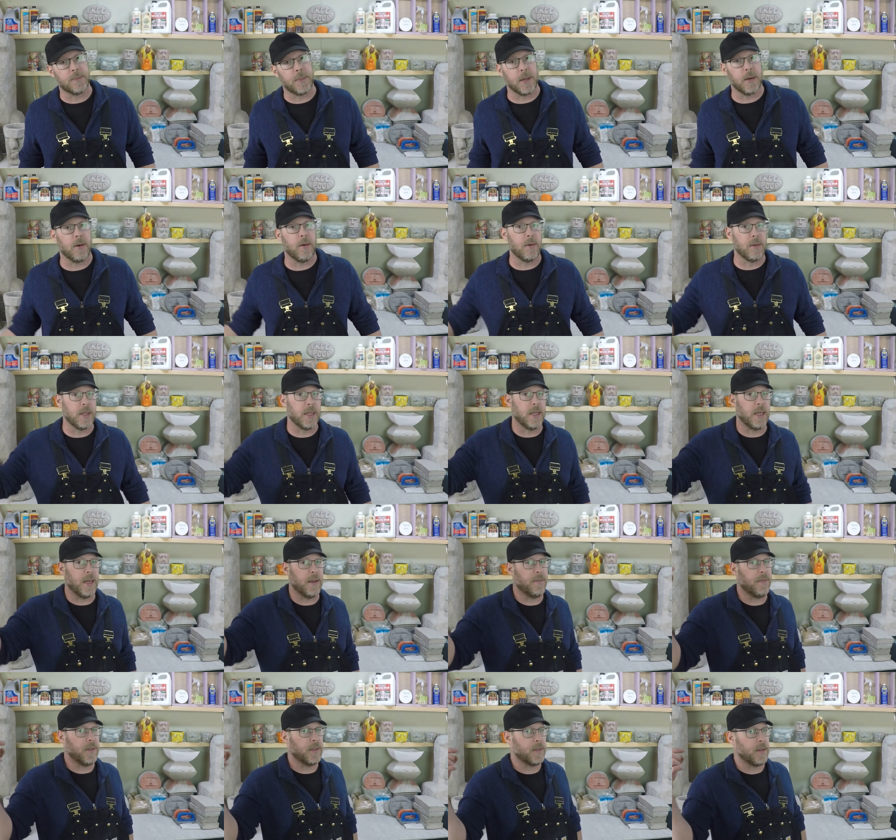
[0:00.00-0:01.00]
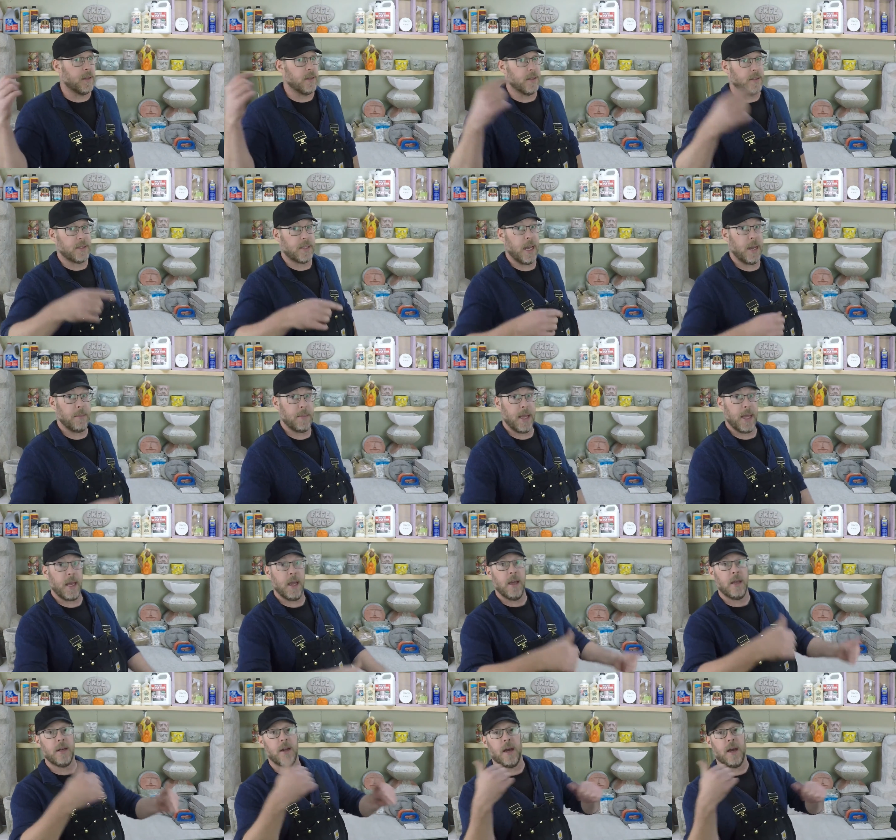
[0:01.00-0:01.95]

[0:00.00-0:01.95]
but only if it's on the same day,